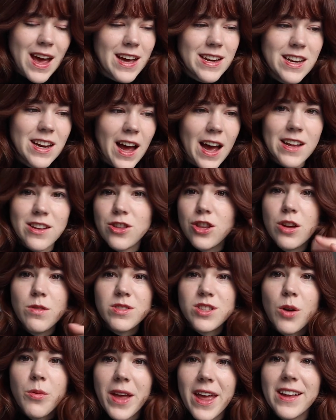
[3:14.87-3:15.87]
There
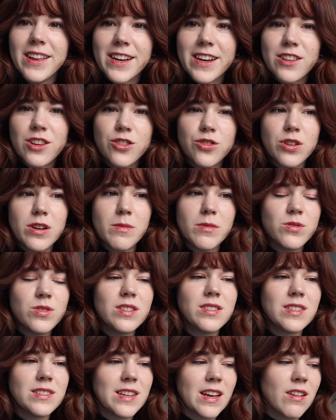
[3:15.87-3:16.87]
was no killing in the dream, it was
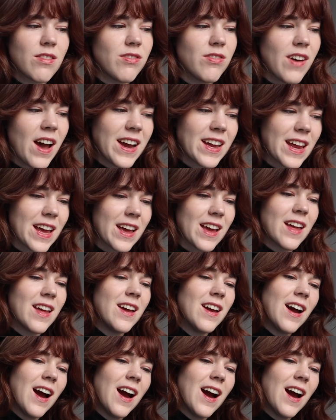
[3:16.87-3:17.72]
just us like fighting.